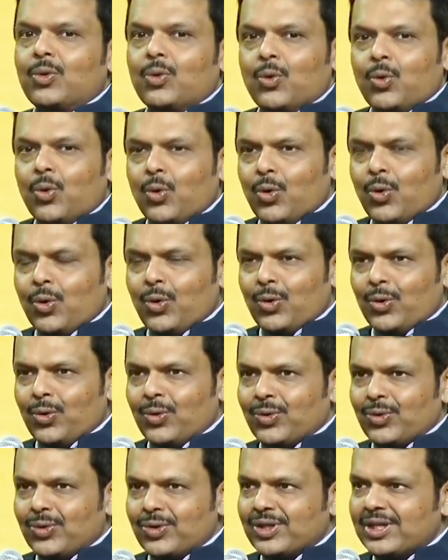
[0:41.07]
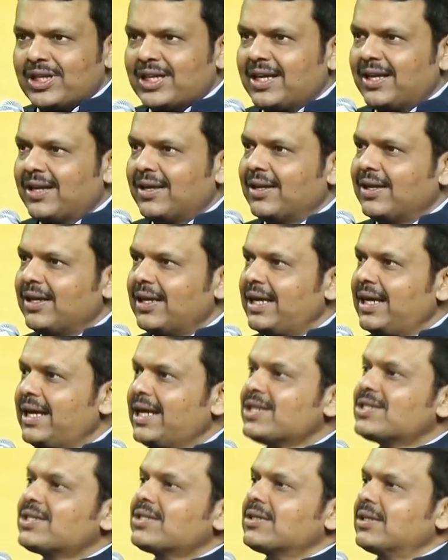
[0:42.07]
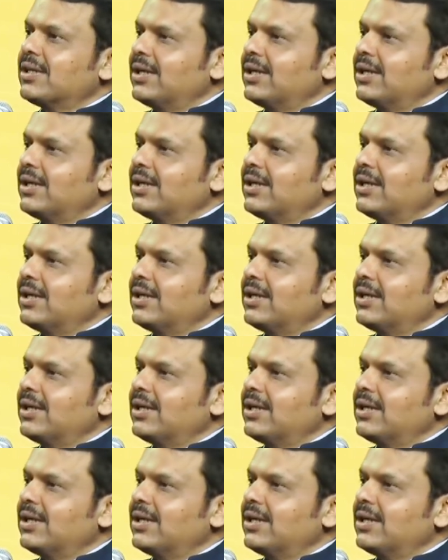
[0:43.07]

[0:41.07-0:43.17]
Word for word: who is,